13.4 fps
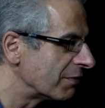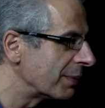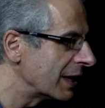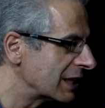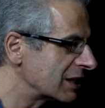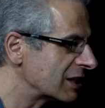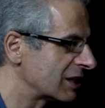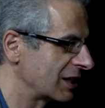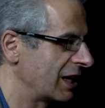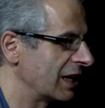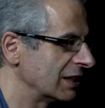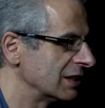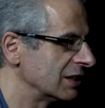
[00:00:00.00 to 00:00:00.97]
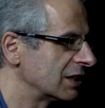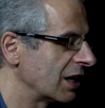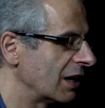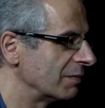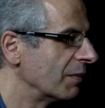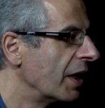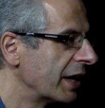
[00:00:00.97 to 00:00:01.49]
Pigs,
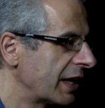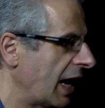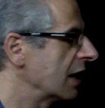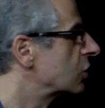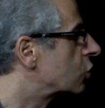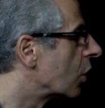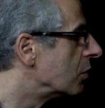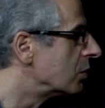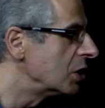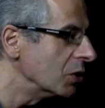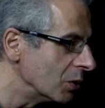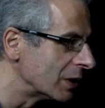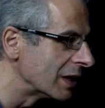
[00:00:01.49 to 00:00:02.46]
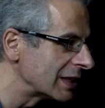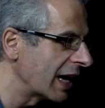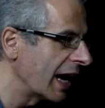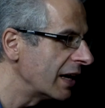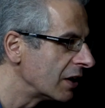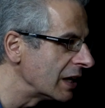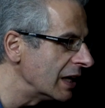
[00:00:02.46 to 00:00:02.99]
and Castro knew that
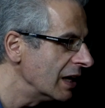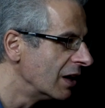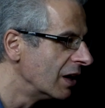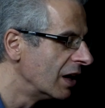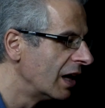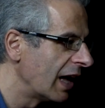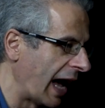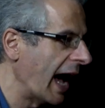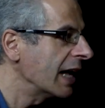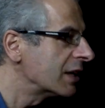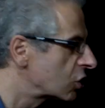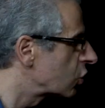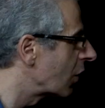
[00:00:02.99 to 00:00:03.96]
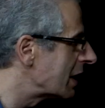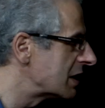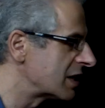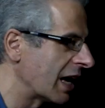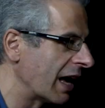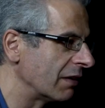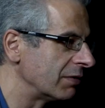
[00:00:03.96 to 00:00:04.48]
Kennedy had tried
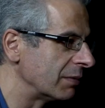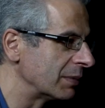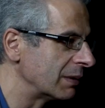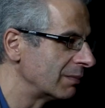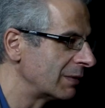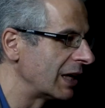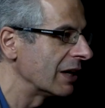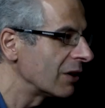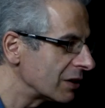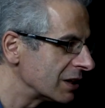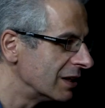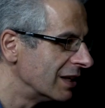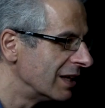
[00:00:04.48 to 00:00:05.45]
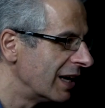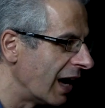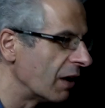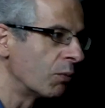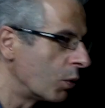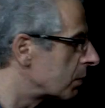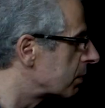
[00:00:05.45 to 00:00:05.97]
to have him killed
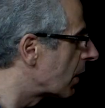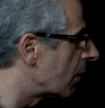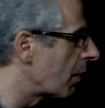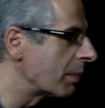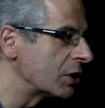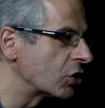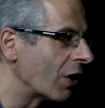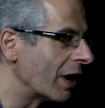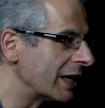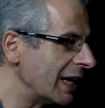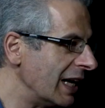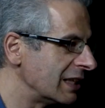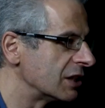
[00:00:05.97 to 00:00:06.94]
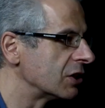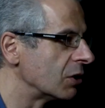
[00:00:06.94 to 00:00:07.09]
and would probably try again.